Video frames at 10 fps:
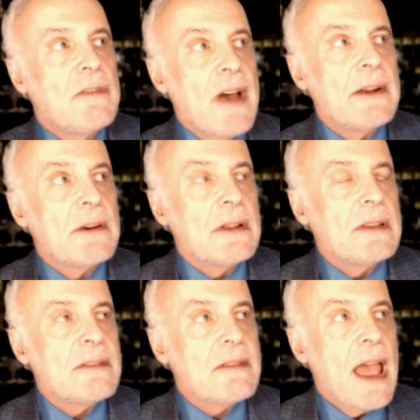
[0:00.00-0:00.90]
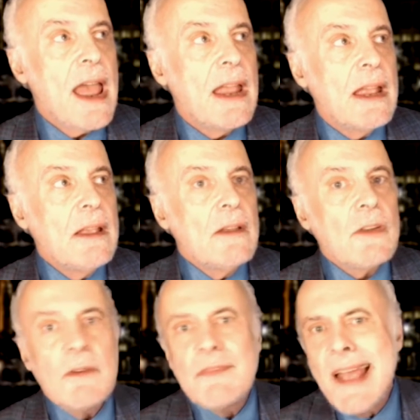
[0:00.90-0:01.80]
Veterans Day.
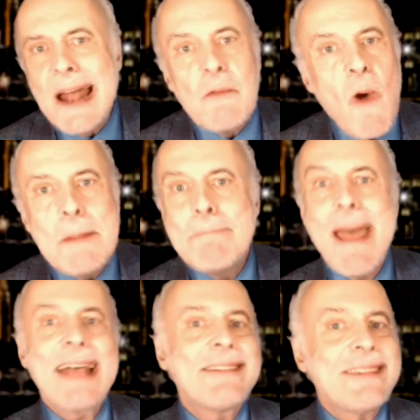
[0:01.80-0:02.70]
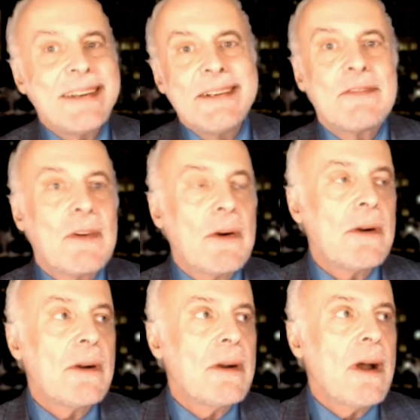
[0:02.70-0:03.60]
So, if you had one message
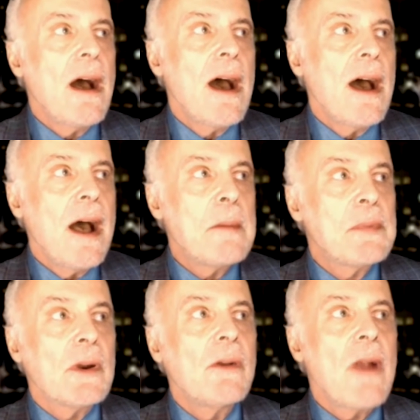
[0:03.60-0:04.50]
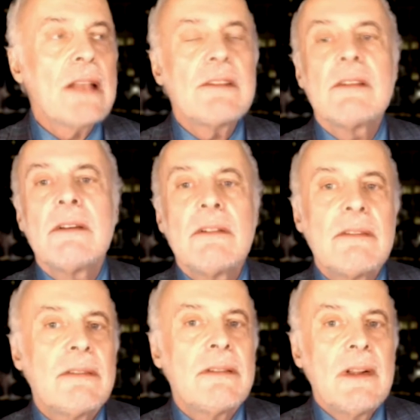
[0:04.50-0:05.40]
for uh, a
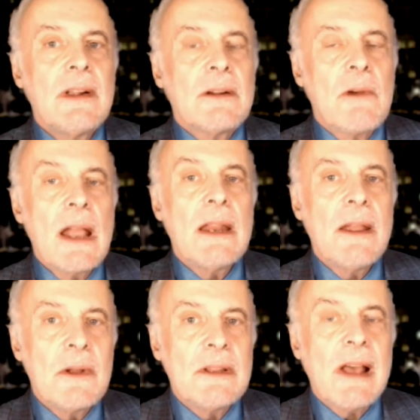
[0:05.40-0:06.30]
progressive radio